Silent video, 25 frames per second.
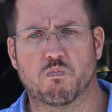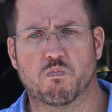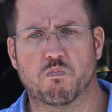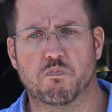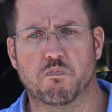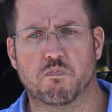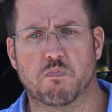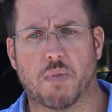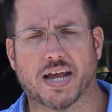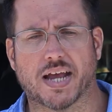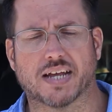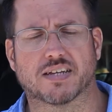
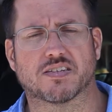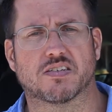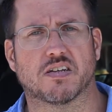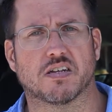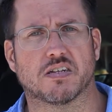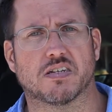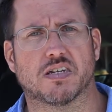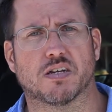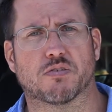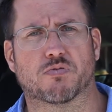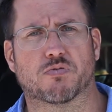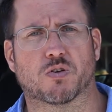makes
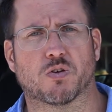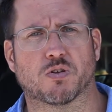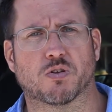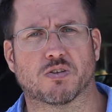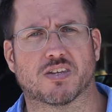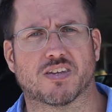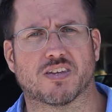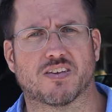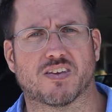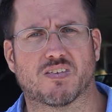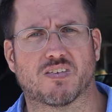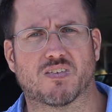it difficult
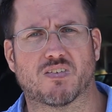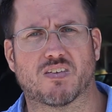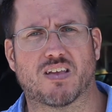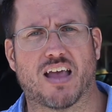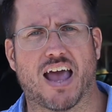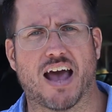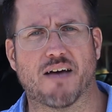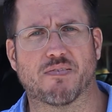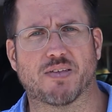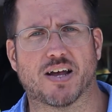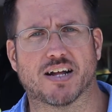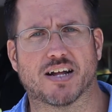to
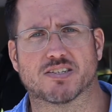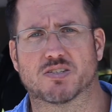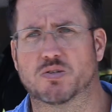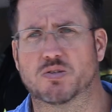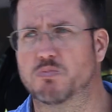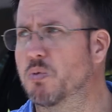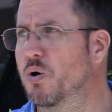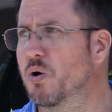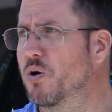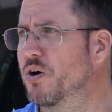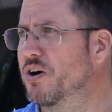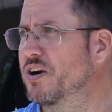have that
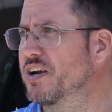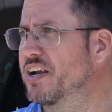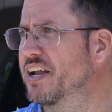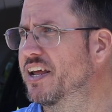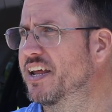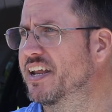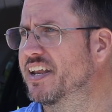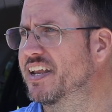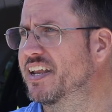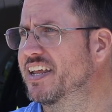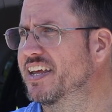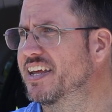support,
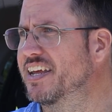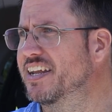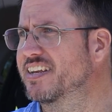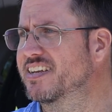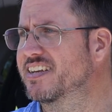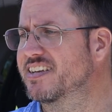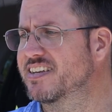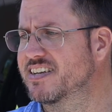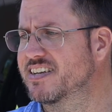and it